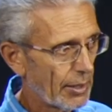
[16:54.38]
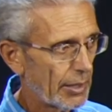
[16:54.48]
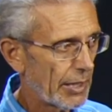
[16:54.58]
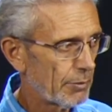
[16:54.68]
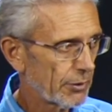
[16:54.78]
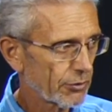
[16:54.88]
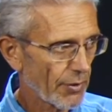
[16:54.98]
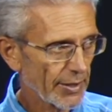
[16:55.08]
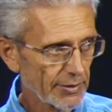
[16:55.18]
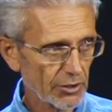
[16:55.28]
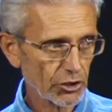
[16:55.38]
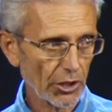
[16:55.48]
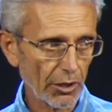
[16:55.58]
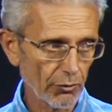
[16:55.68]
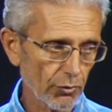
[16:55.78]
Lemongrass has
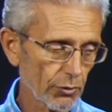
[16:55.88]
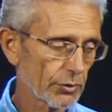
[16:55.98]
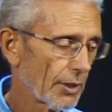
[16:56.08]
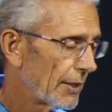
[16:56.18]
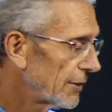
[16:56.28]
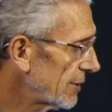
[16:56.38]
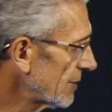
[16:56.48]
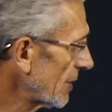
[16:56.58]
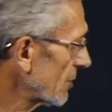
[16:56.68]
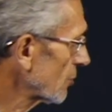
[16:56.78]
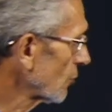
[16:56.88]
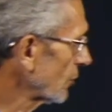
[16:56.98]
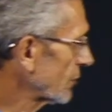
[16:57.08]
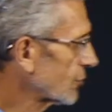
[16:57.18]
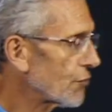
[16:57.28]
shallow roots. This has
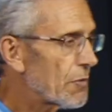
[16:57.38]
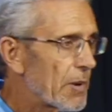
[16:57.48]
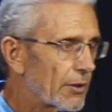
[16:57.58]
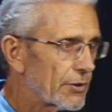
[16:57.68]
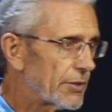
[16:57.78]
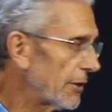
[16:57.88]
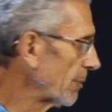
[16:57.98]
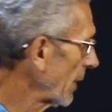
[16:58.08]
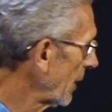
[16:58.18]
roots 3 meters deep,